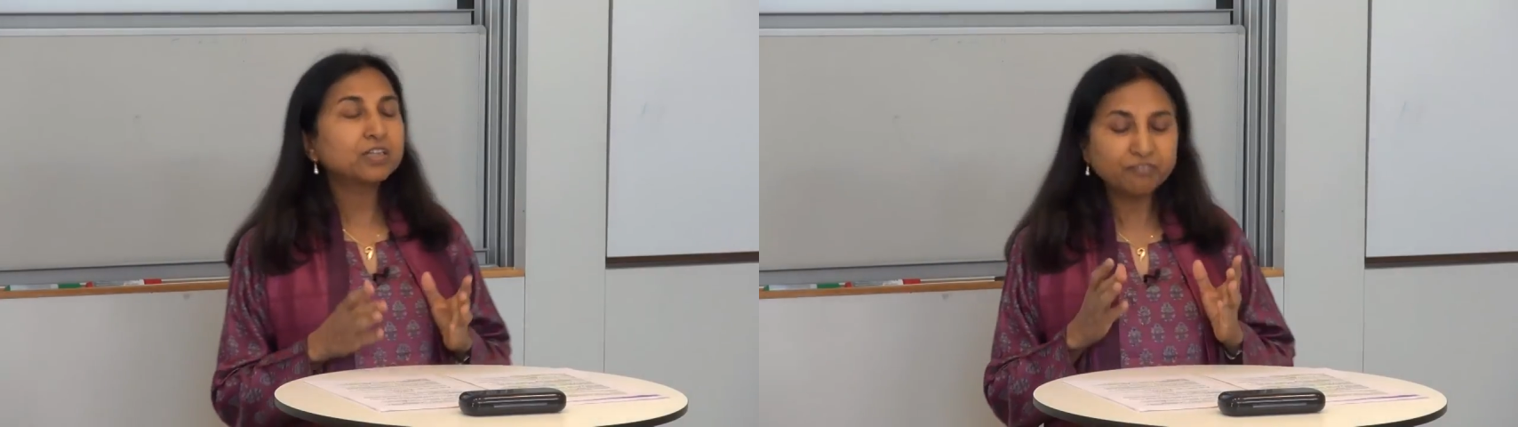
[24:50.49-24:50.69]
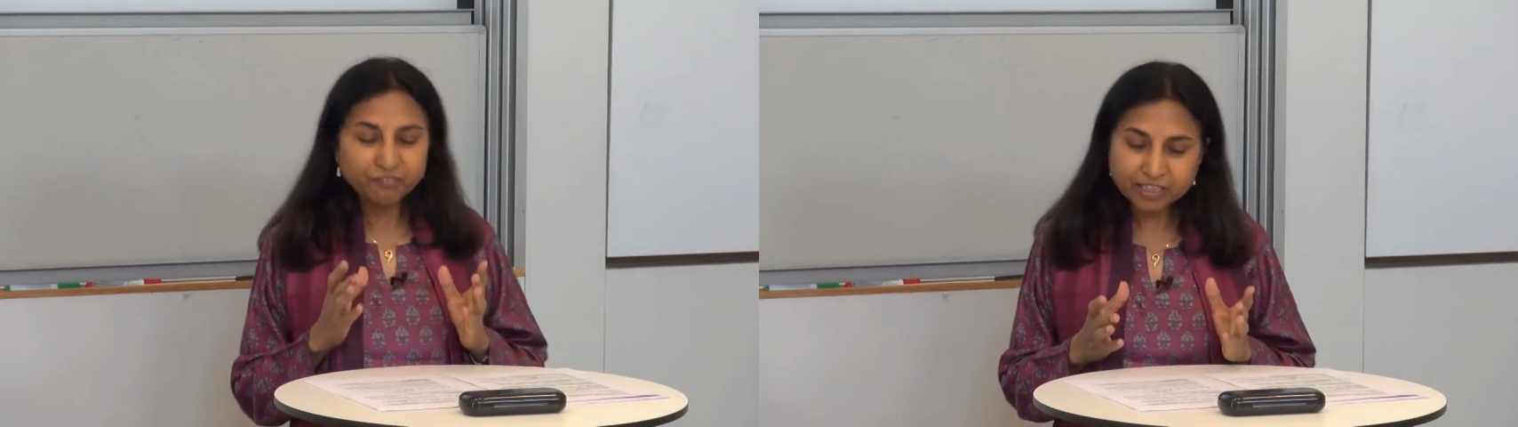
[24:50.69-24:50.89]

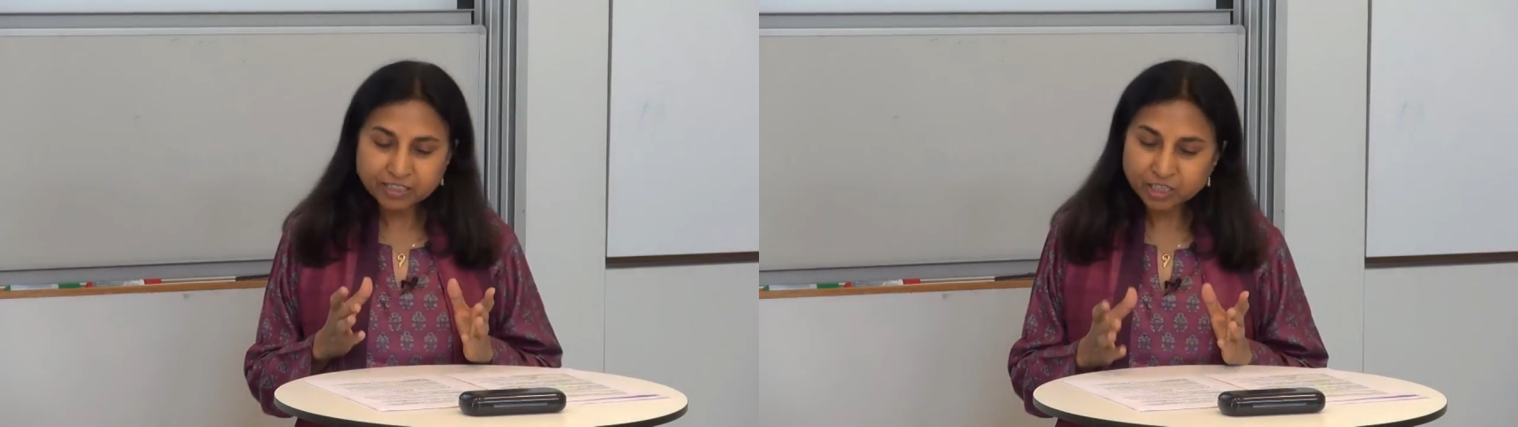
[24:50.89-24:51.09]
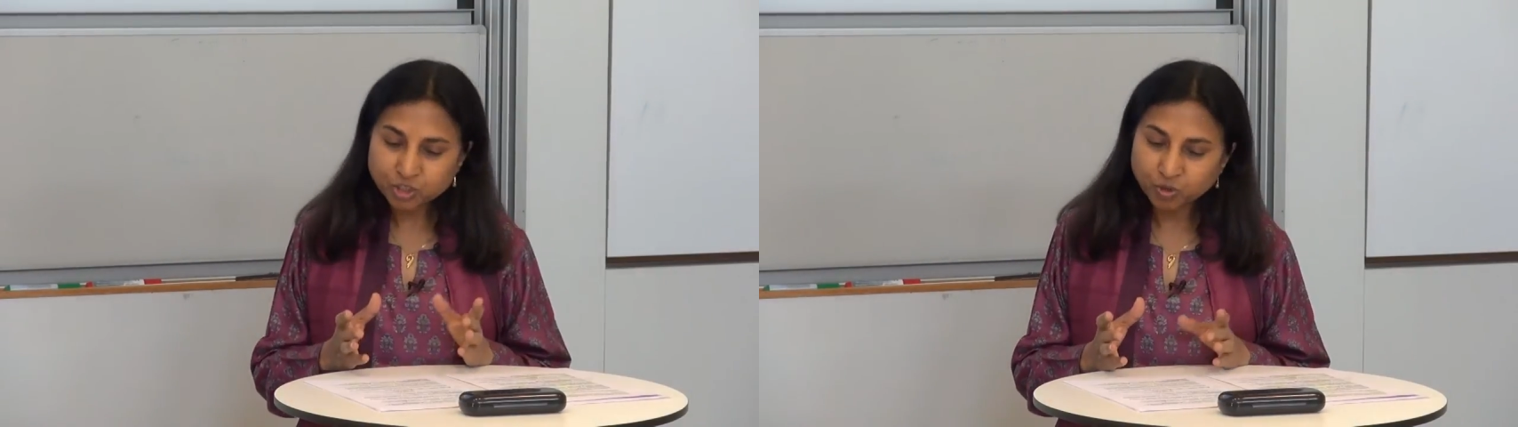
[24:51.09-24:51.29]

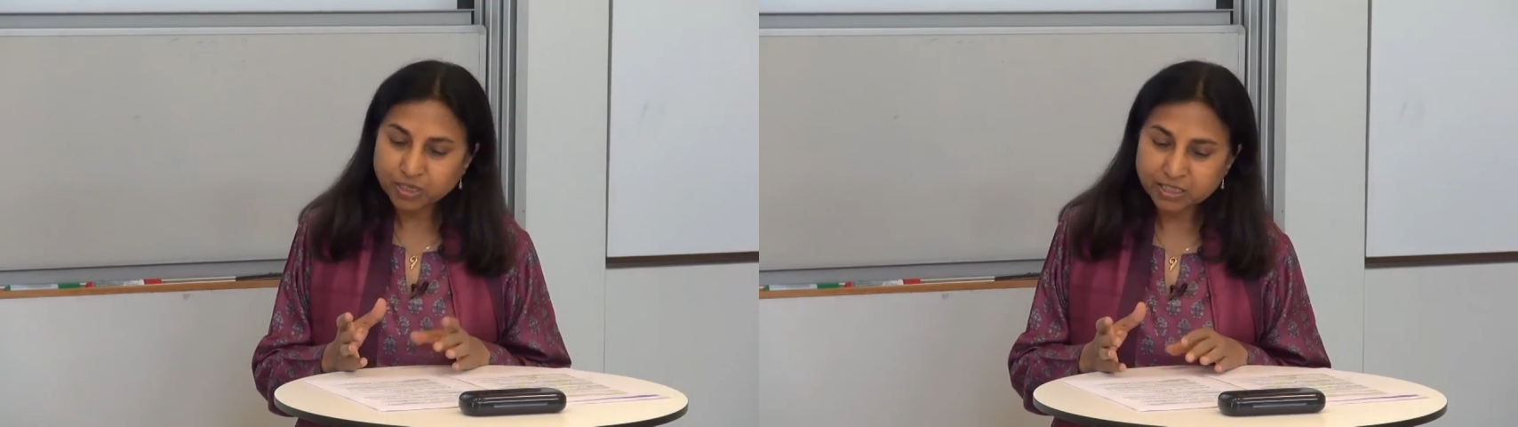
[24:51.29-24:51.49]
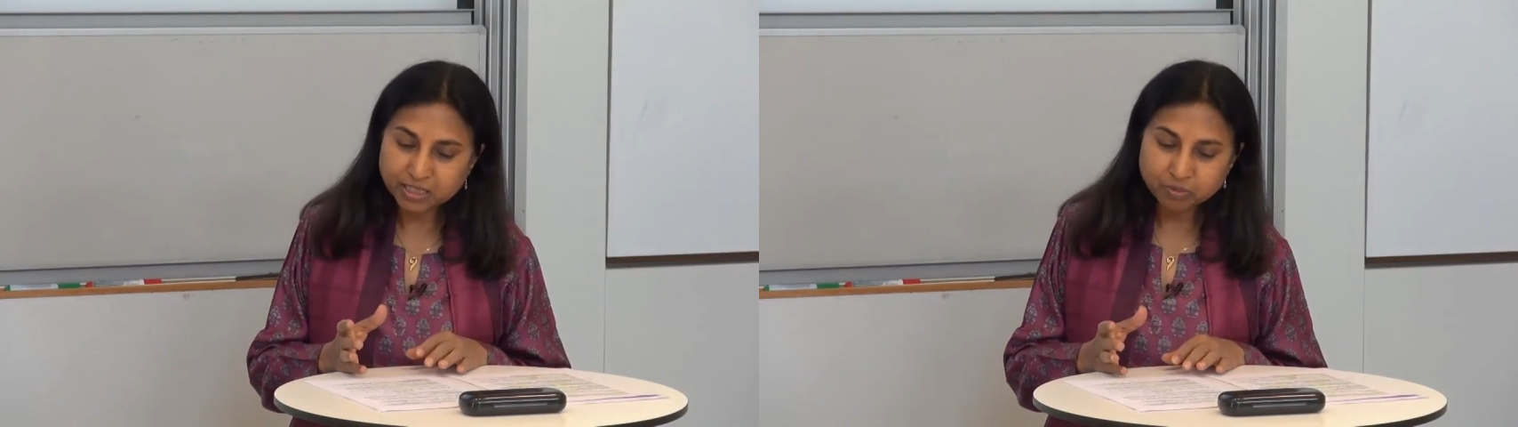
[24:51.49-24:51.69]
conflicting
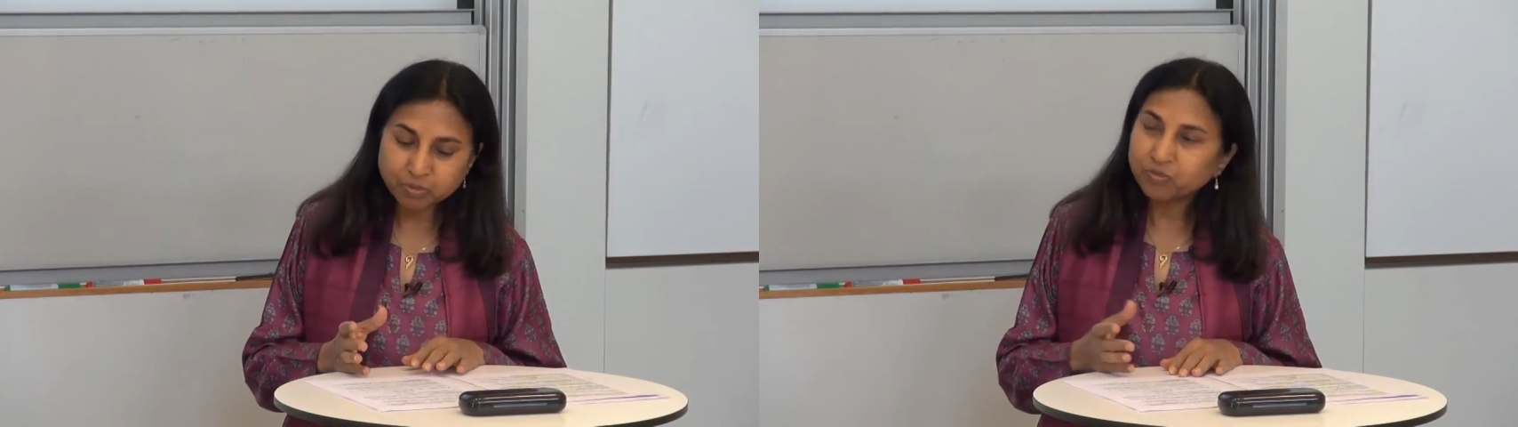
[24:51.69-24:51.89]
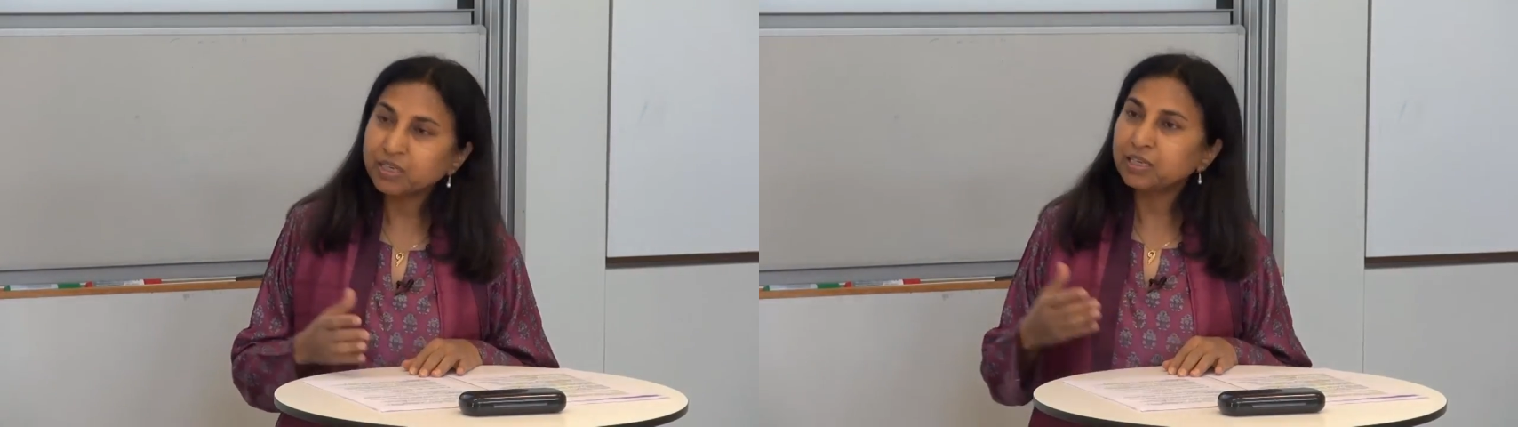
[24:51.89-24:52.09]
choices
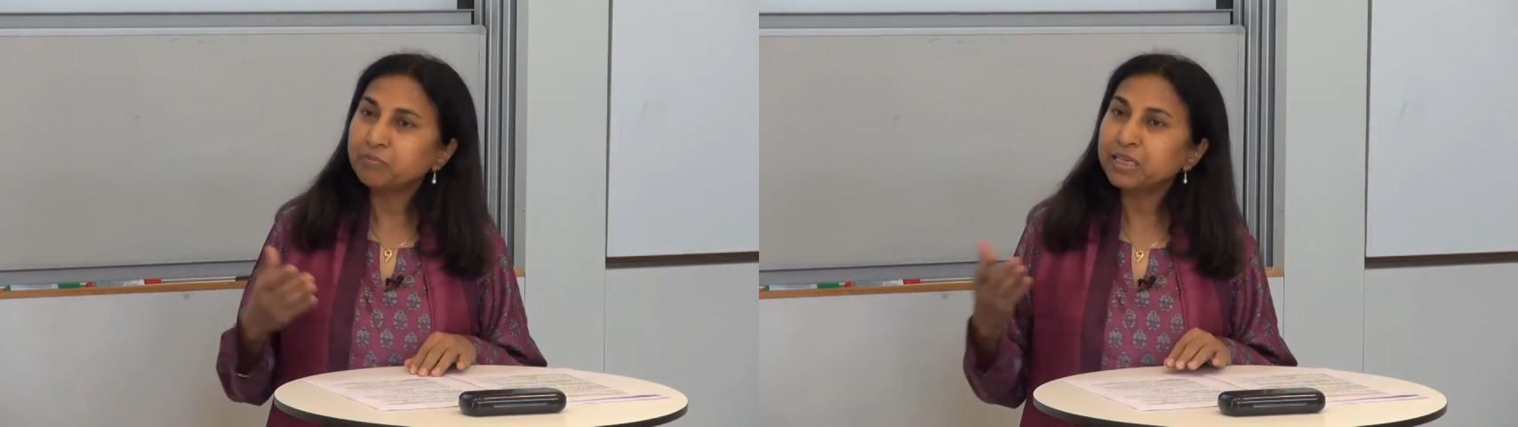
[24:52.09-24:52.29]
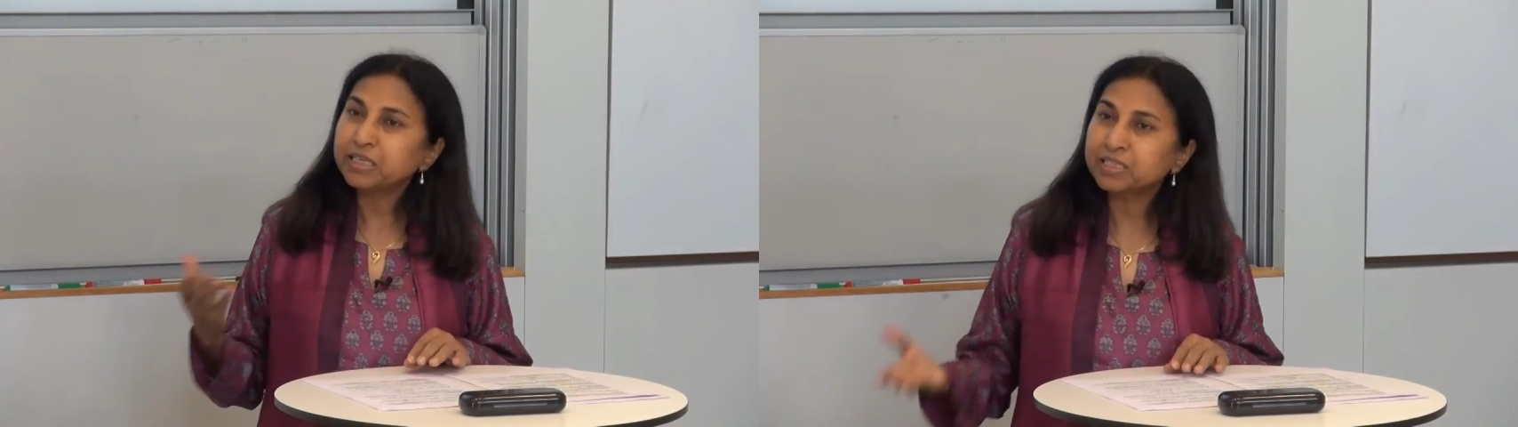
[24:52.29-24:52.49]
between
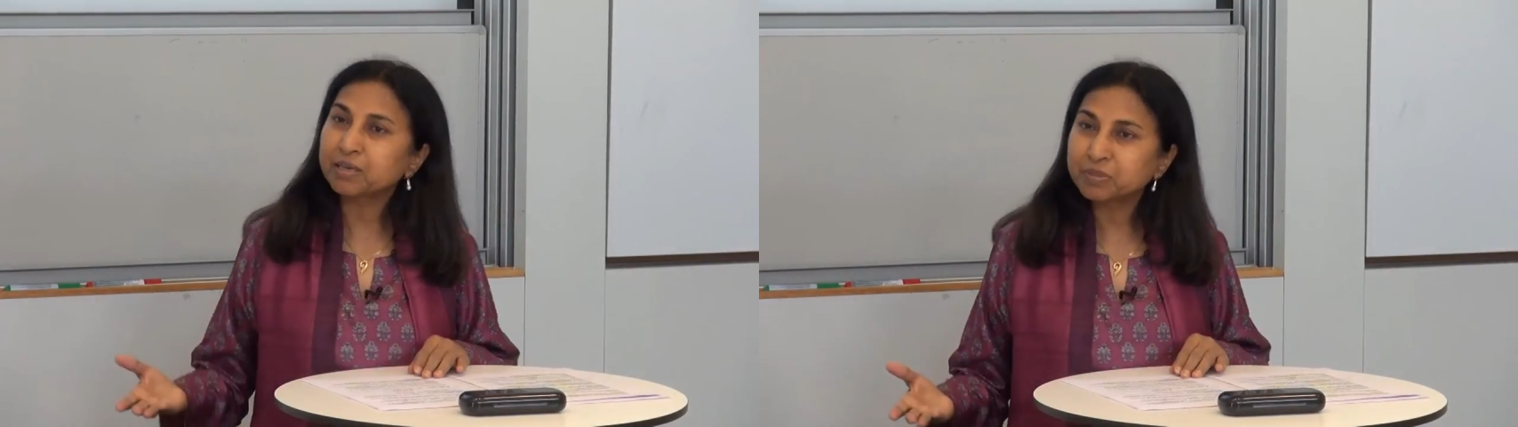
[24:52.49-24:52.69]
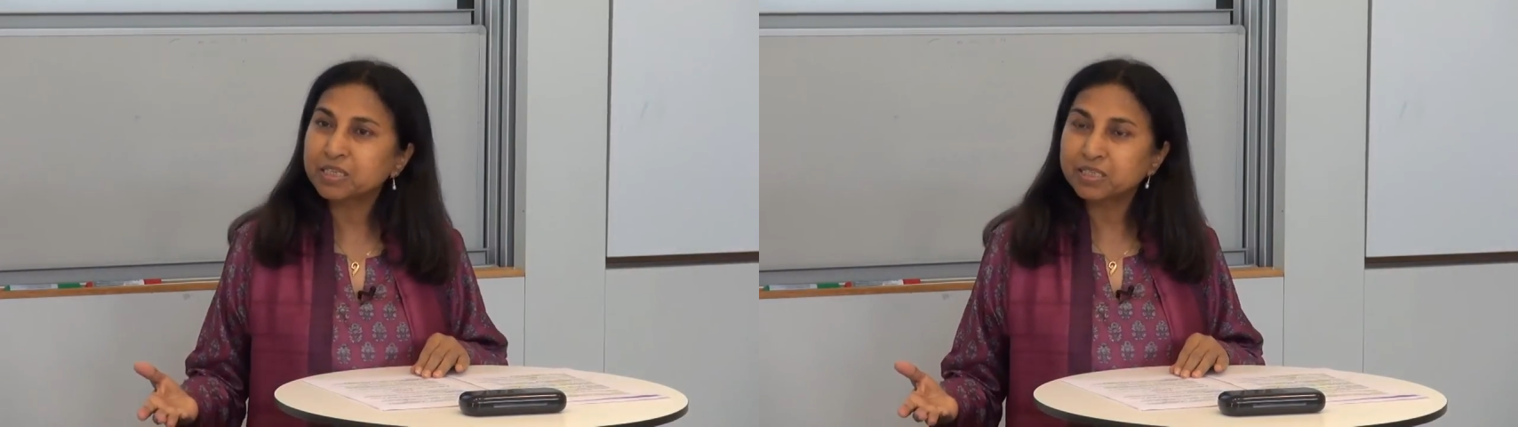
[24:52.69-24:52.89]
immediate
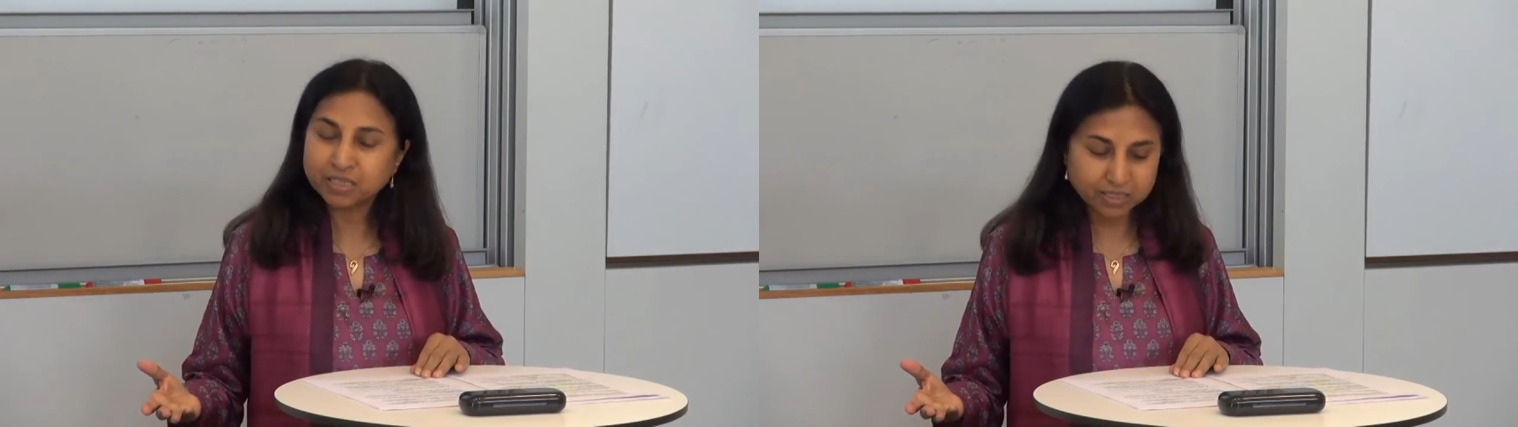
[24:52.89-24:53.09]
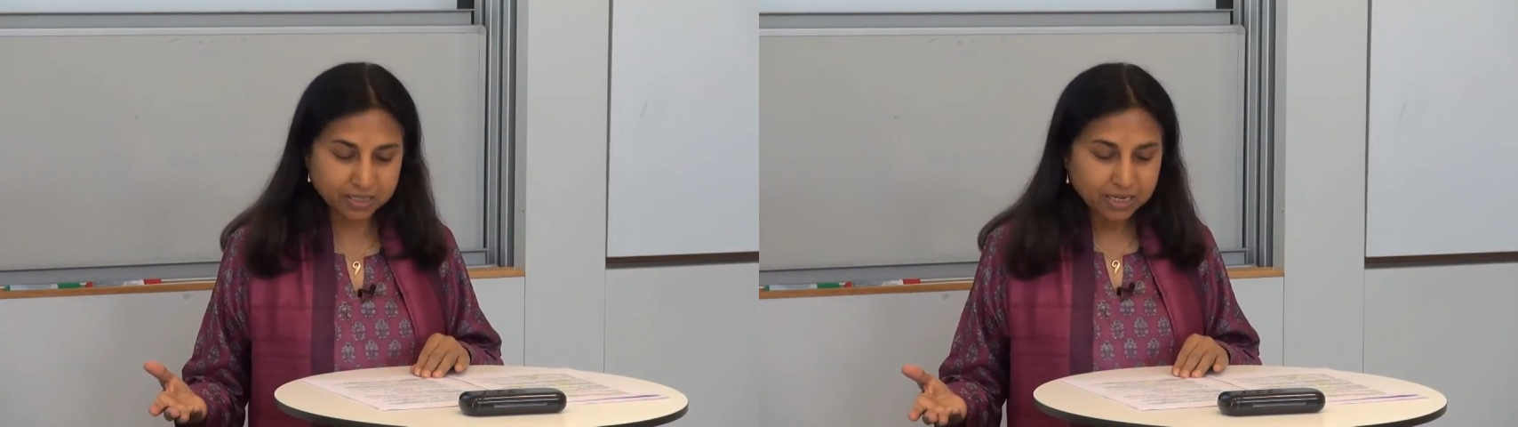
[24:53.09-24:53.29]

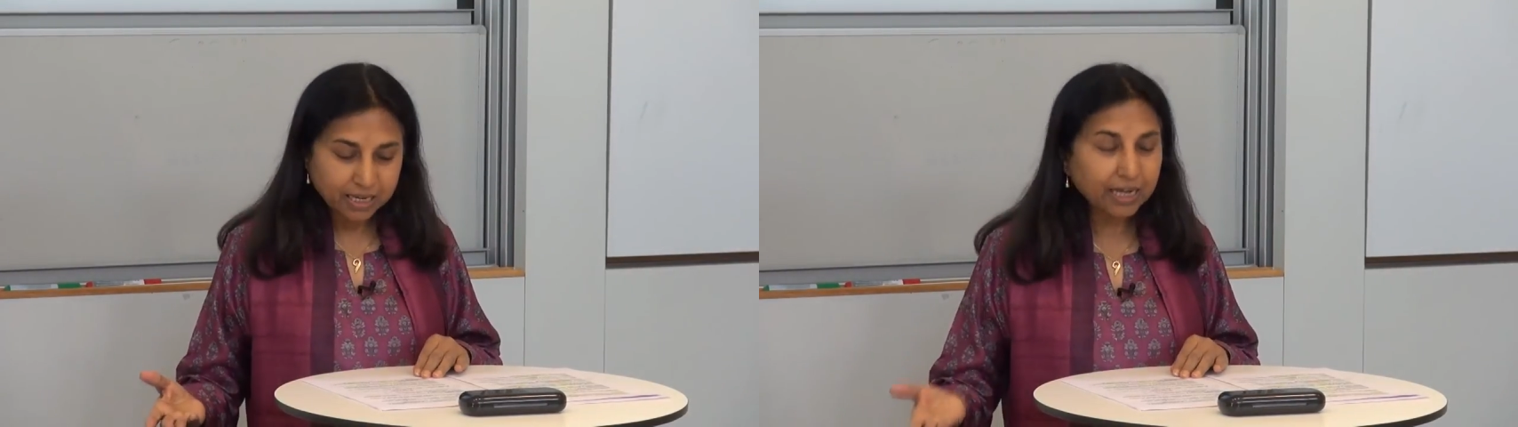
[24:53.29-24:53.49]
subsistence